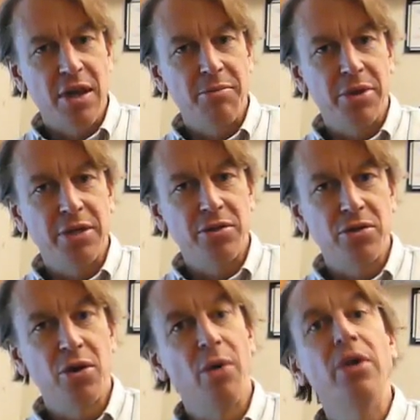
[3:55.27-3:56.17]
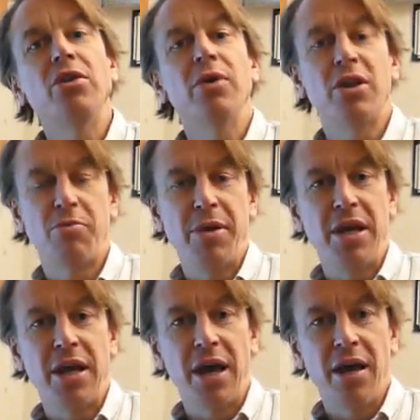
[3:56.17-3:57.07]
simply to go into
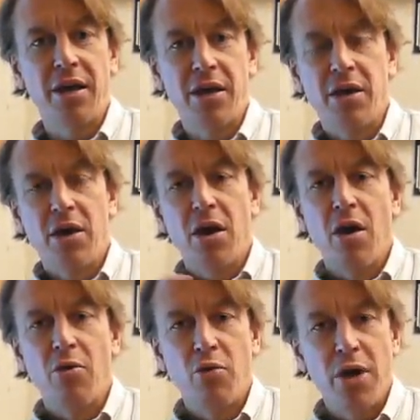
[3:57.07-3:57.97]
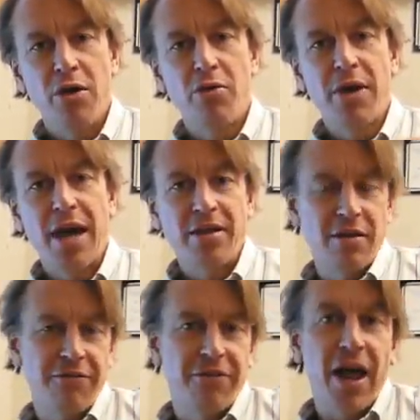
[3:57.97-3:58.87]
Expedia, recreate
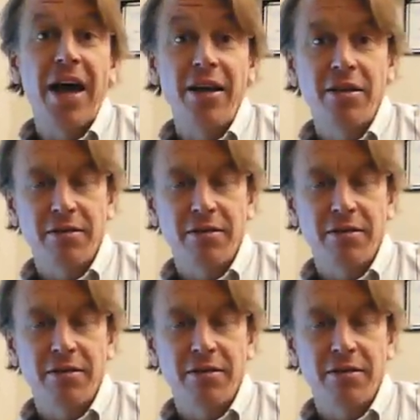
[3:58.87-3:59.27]
the flight,